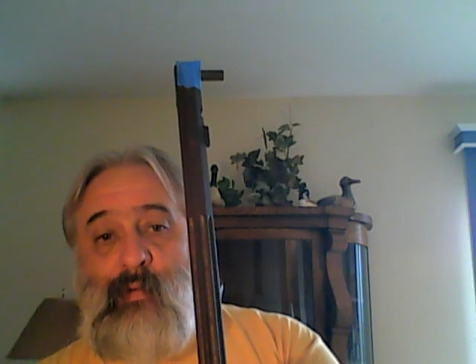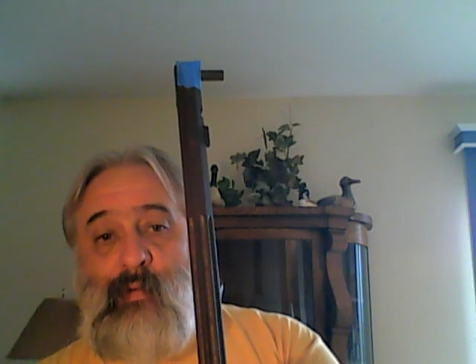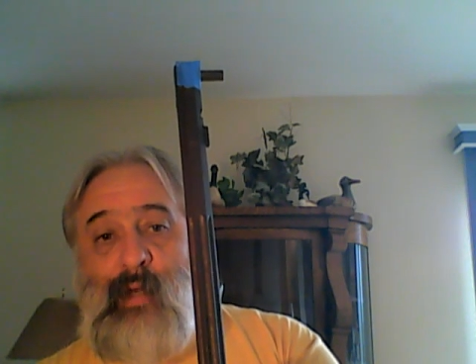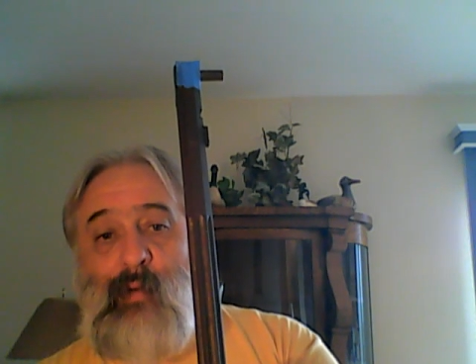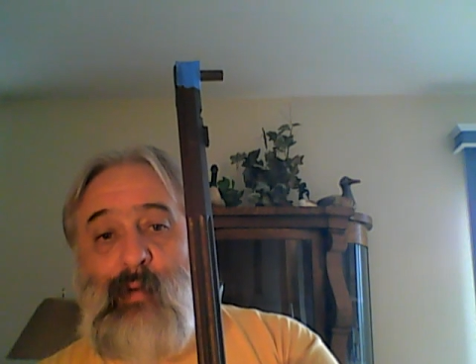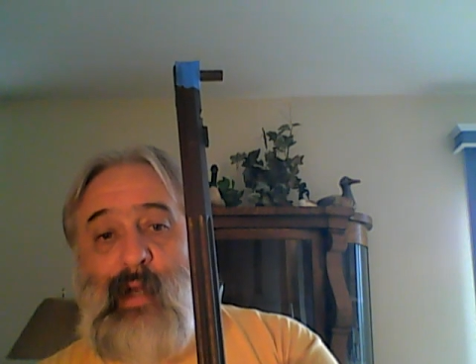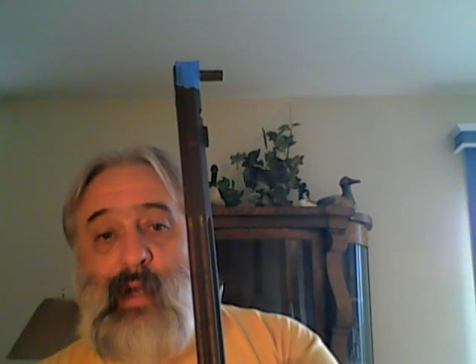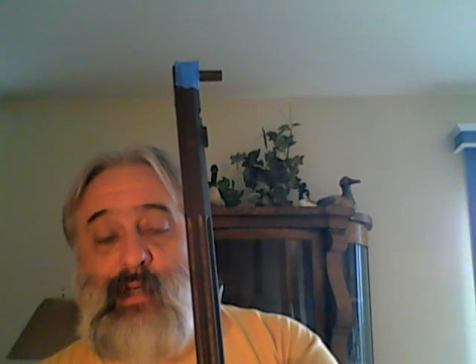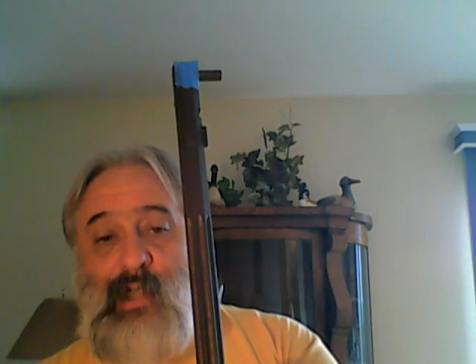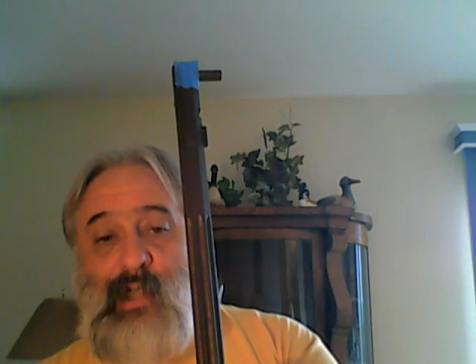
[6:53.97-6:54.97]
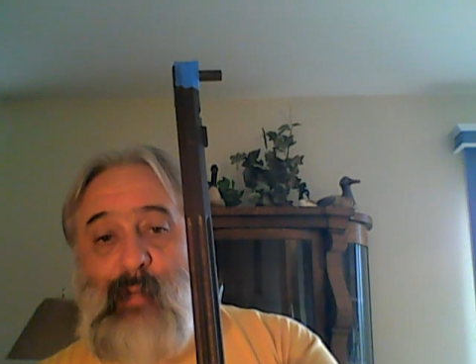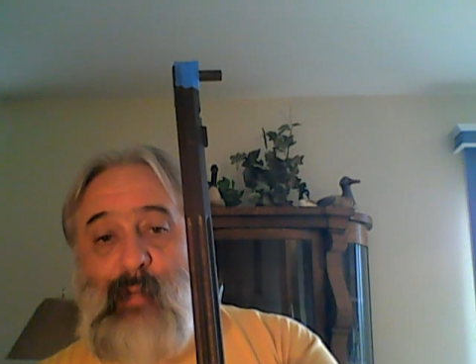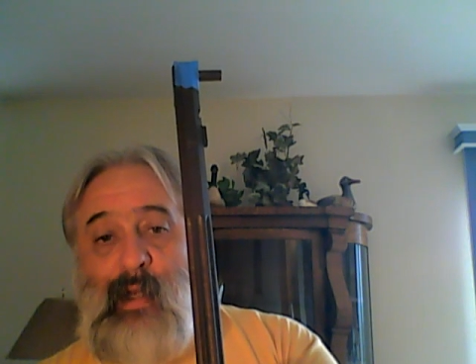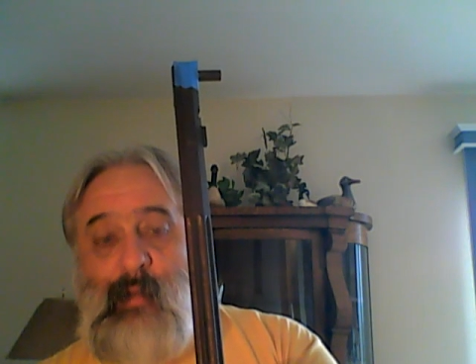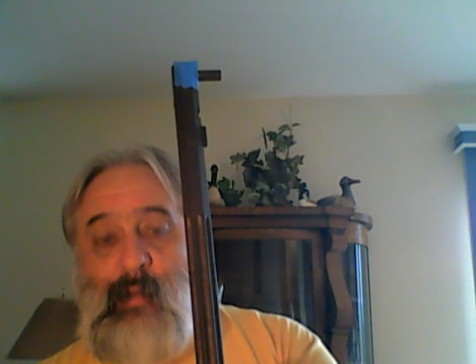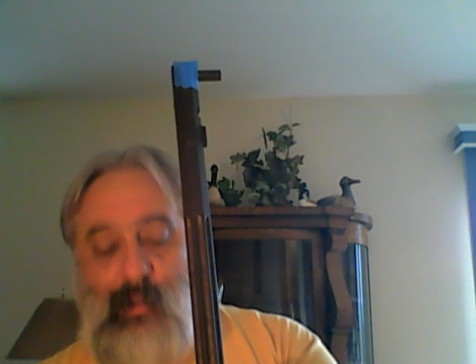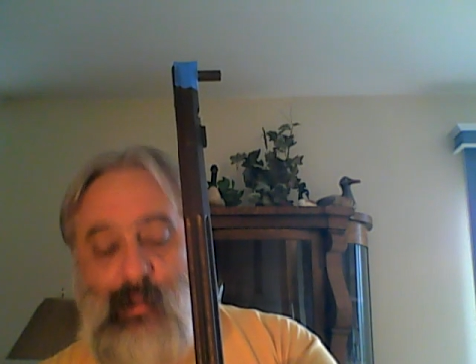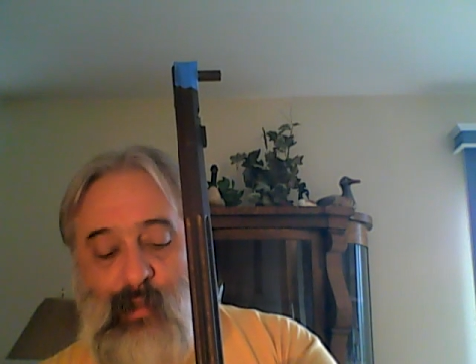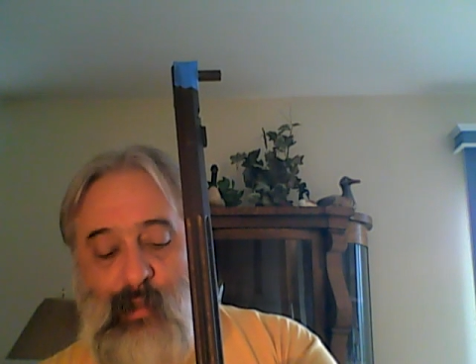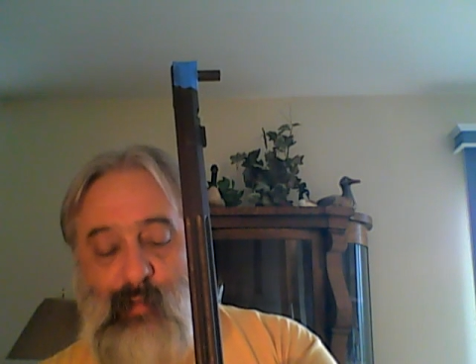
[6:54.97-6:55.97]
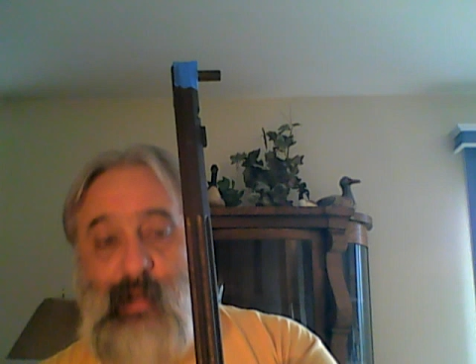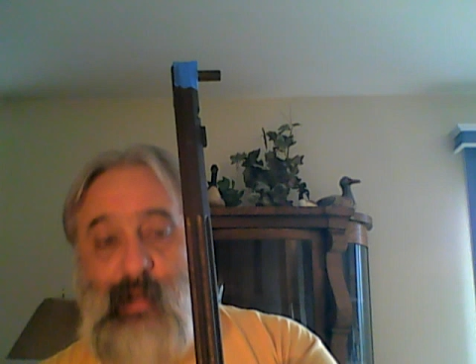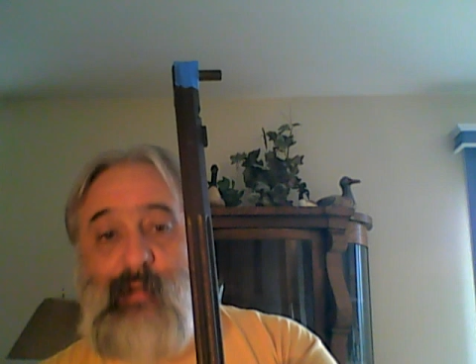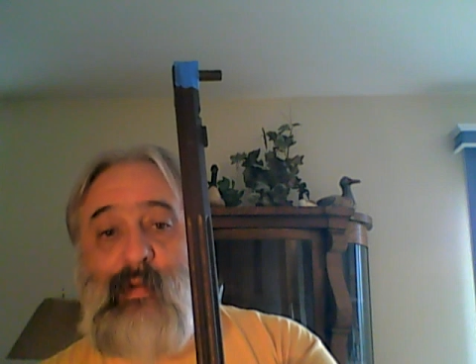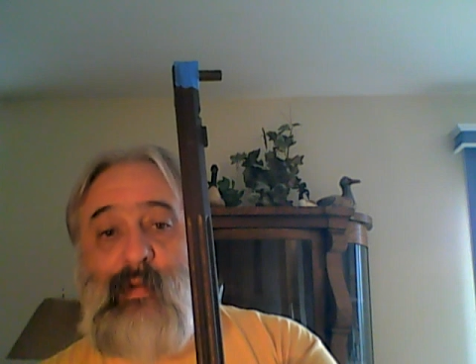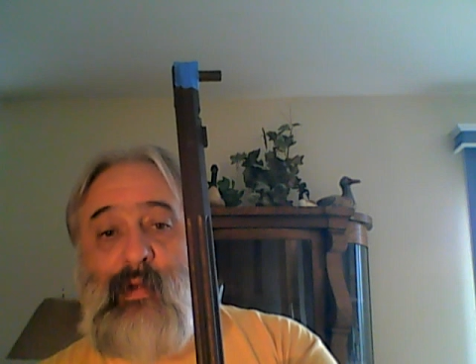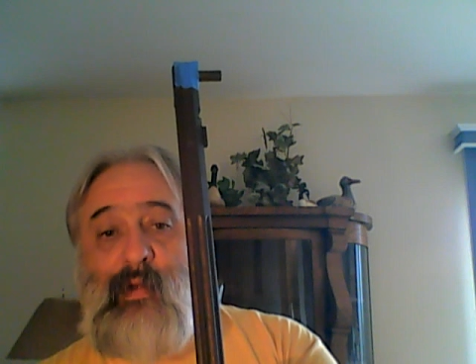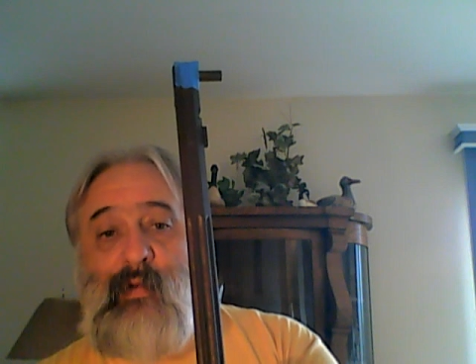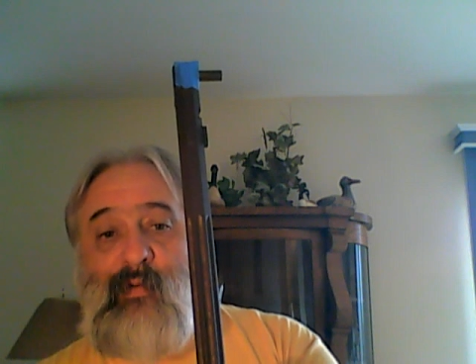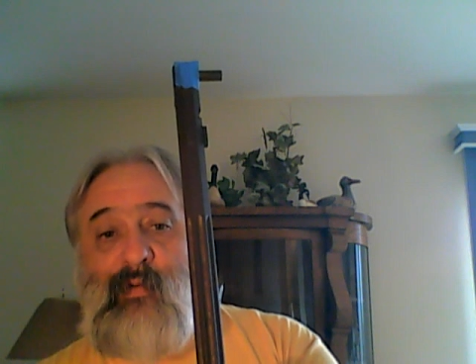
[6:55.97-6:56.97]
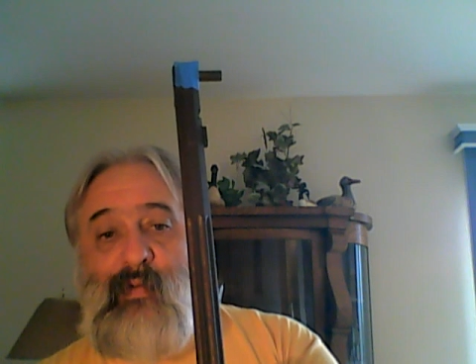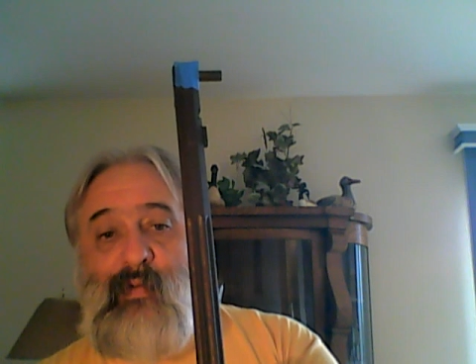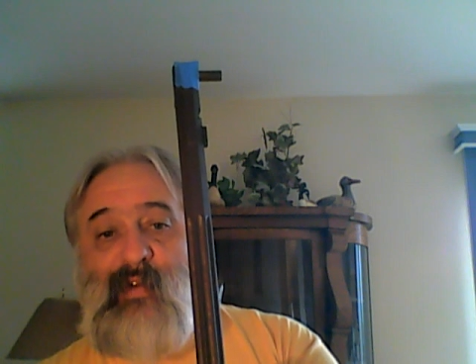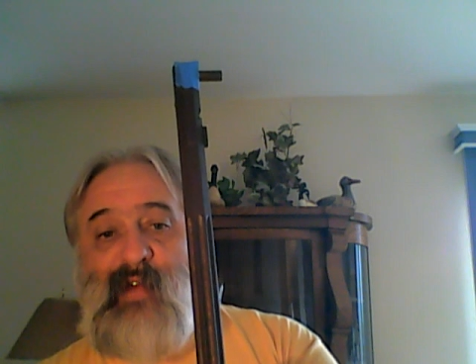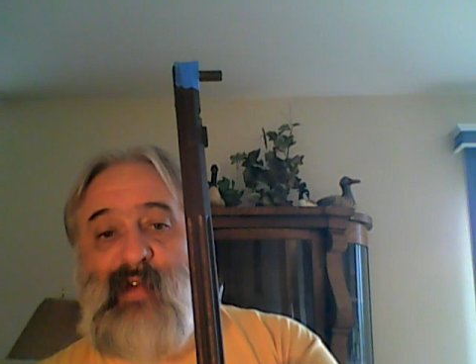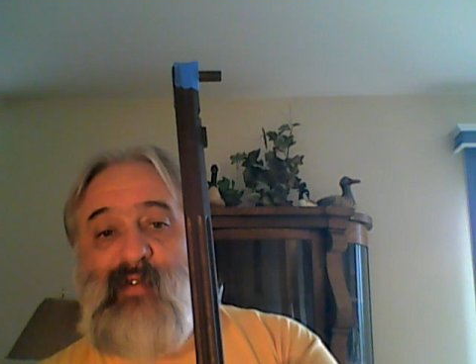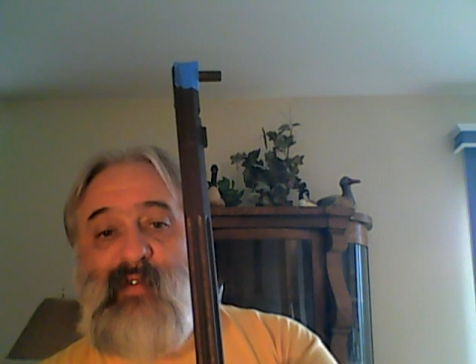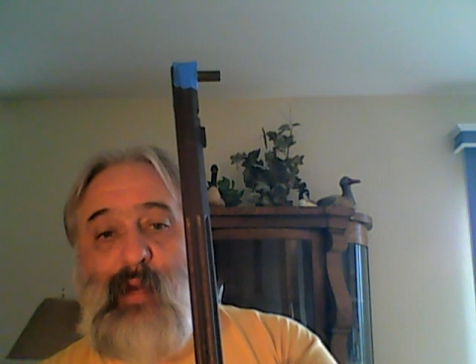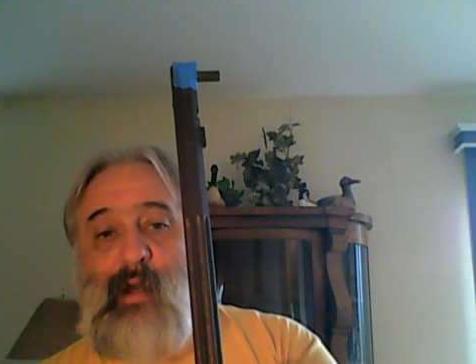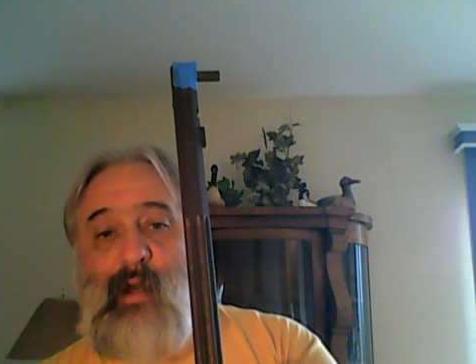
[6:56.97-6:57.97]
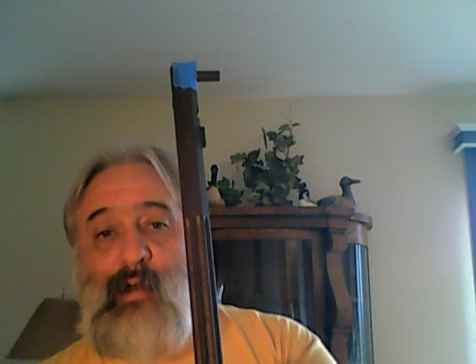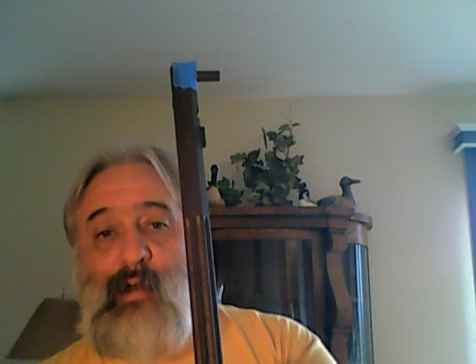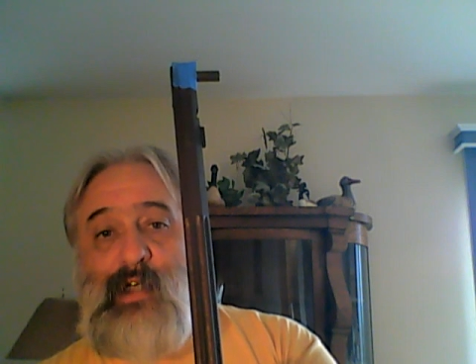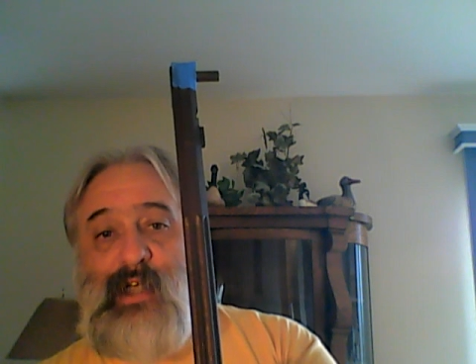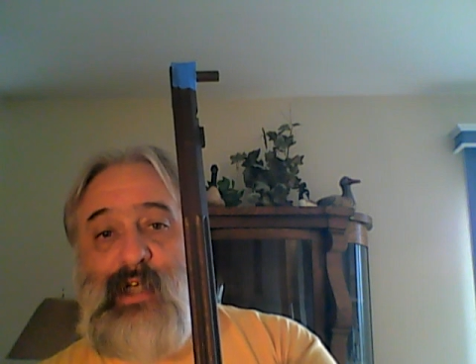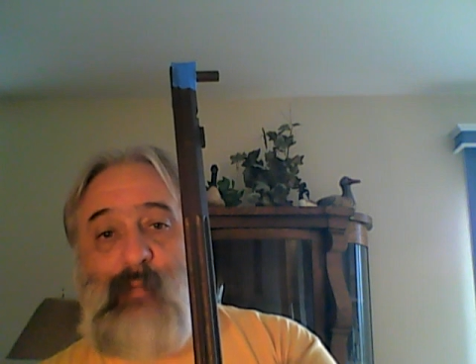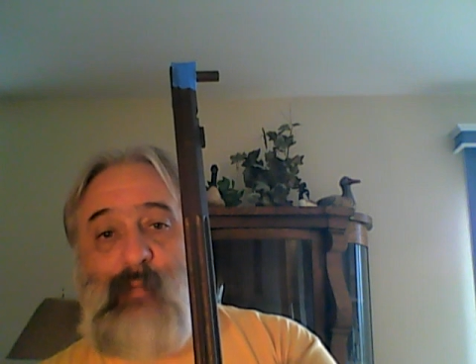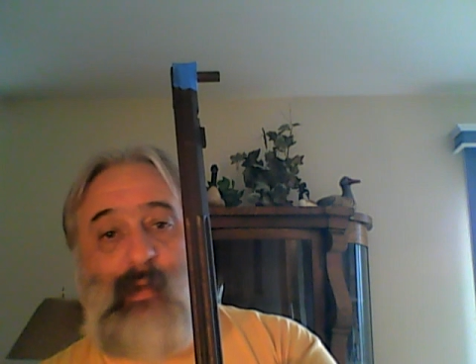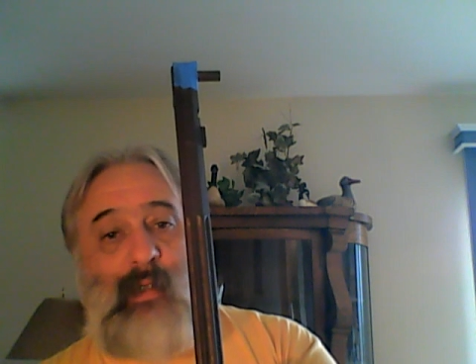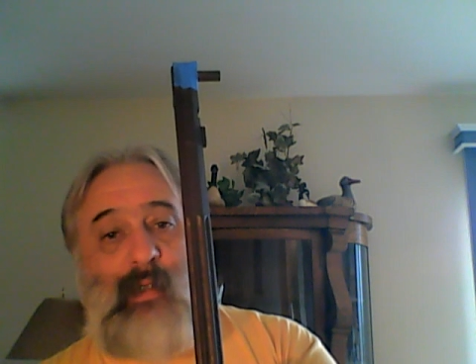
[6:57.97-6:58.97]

we got to work out the shipping. I'm sure this will be a good $35, $40 to ship, but...